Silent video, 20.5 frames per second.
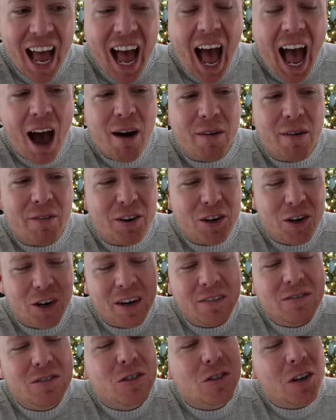However, you're
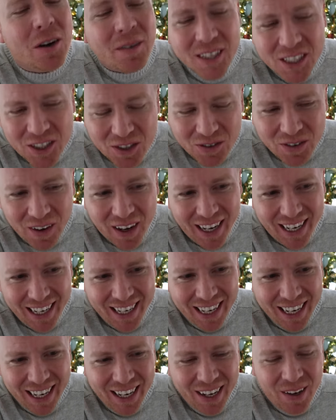going to have so much
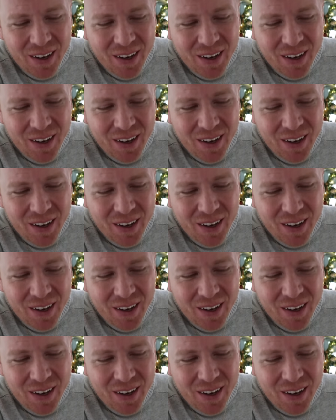fun